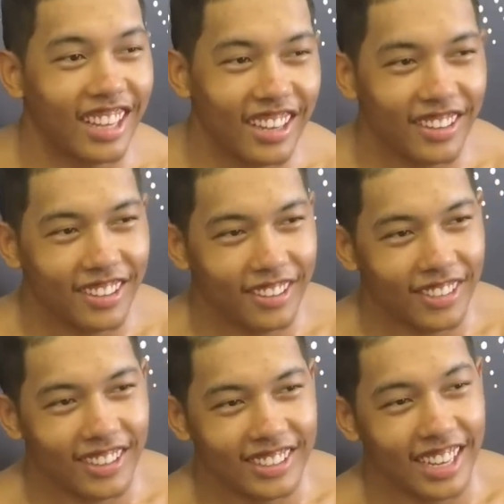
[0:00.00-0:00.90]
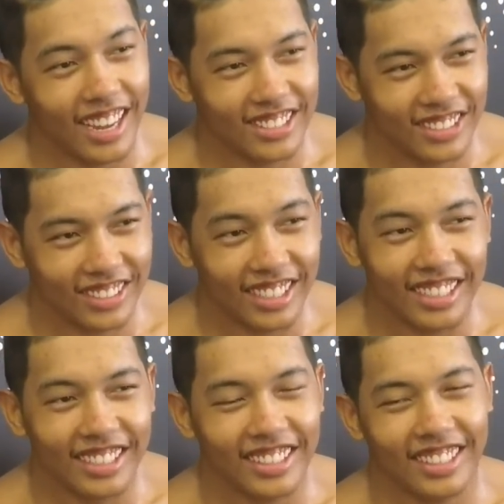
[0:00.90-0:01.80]
That if I was to answer
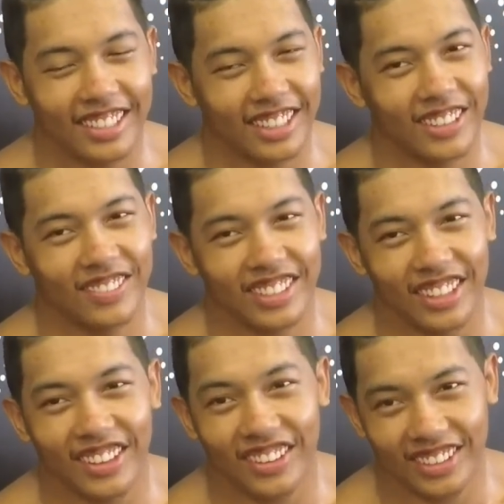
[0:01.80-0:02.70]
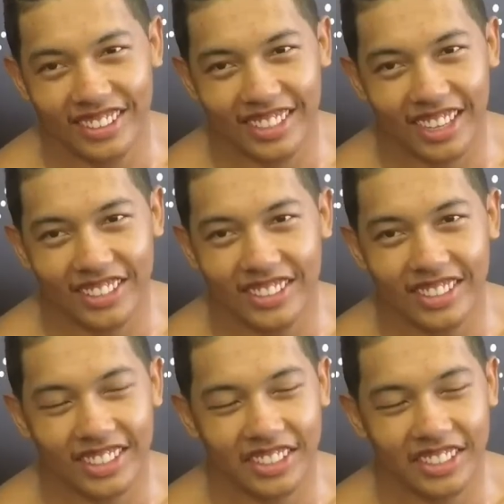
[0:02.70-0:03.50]
that, like that would be the longest answer.